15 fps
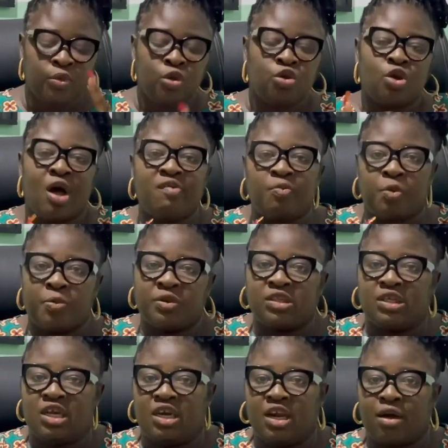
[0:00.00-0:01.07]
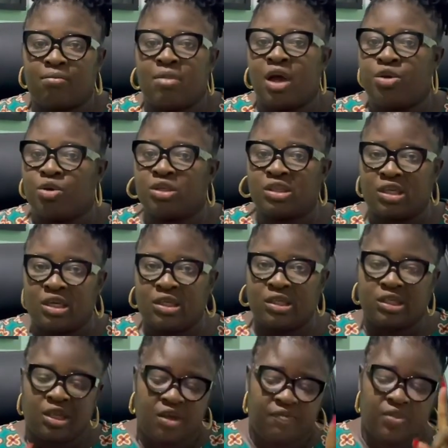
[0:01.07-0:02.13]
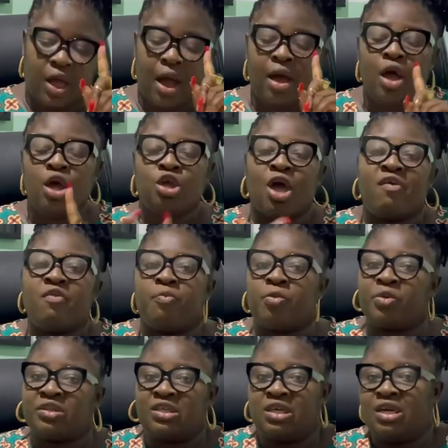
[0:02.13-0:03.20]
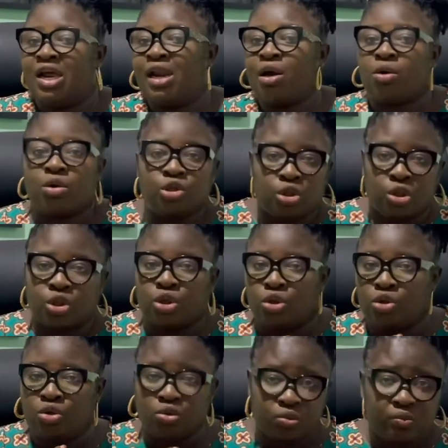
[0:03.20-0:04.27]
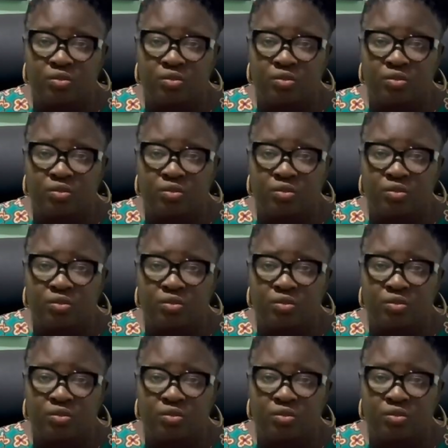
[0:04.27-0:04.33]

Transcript: You have a property in Ekpe, you're staying safe there. You have a property in the Lekki Junction,